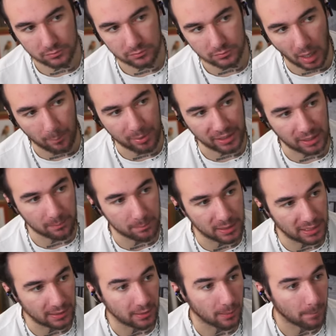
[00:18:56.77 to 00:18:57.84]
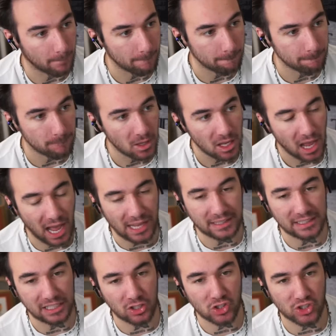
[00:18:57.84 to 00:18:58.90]
I'm picking B. I
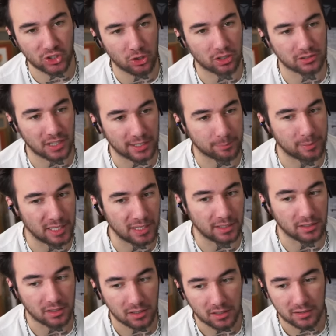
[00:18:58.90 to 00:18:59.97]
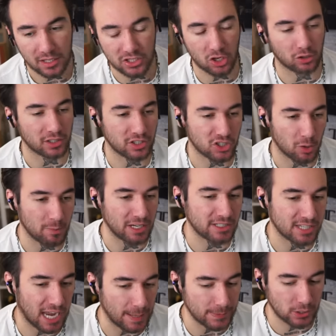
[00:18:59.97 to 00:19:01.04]
need a song like B. There's only so many
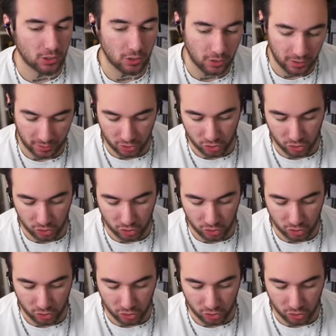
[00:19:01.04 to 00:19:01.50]
times you can get